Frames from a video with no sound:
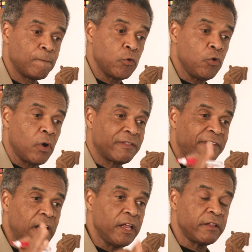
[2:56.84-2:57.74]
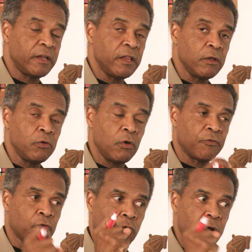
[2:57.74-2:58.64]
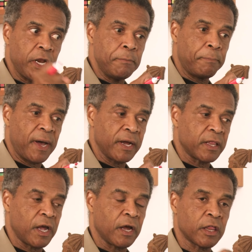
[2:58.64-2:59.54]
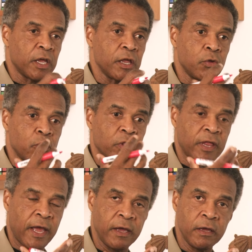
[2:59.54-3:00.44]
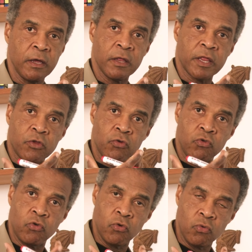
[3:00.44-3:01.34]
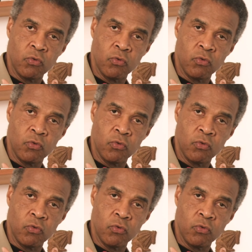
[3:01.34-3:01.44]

you are talented, you have great impact, there are things you say that you do,